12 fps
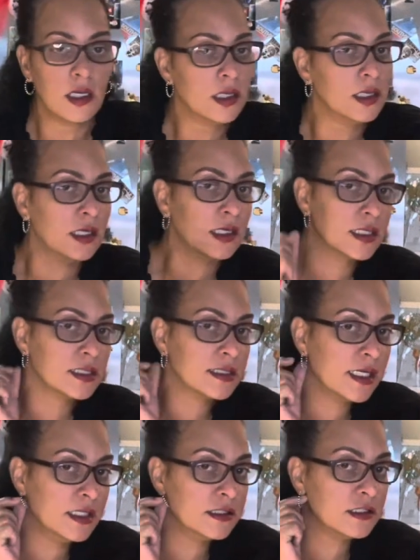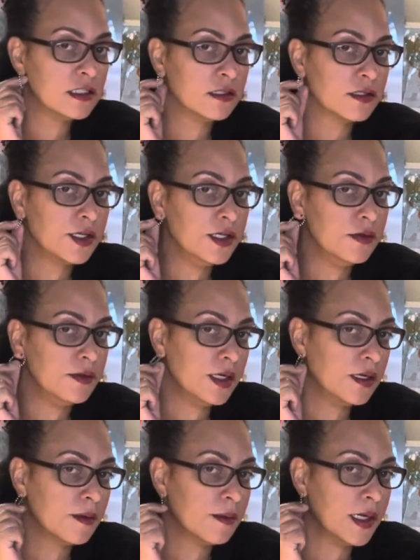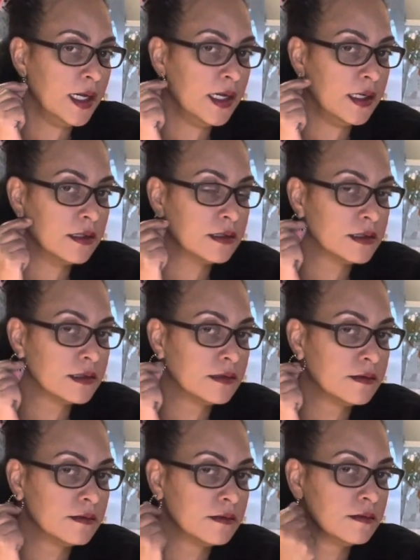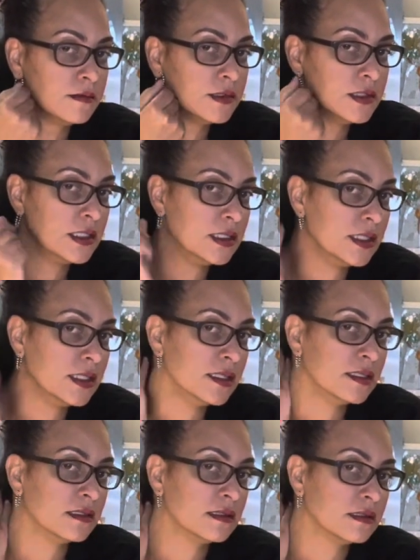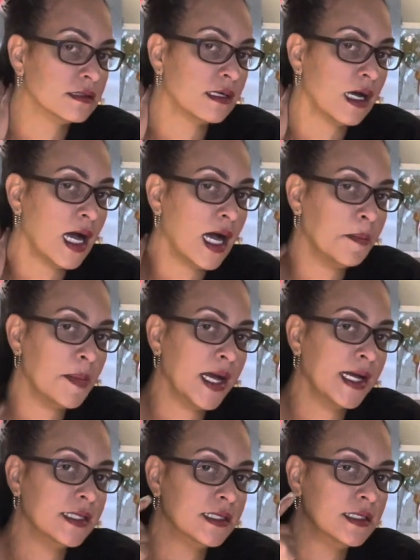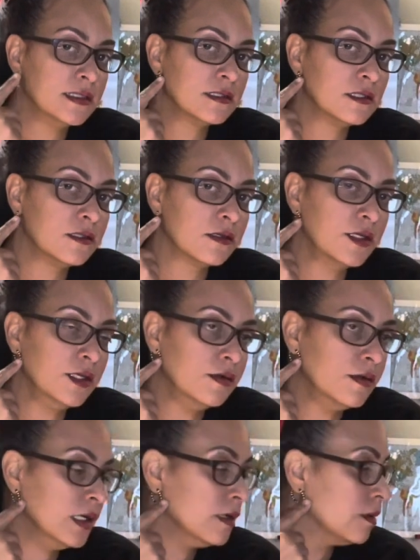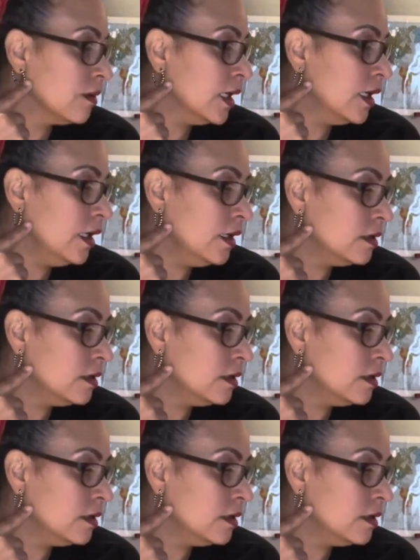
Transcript: Look at these little cute earrings. See these? I made these little cute earrings.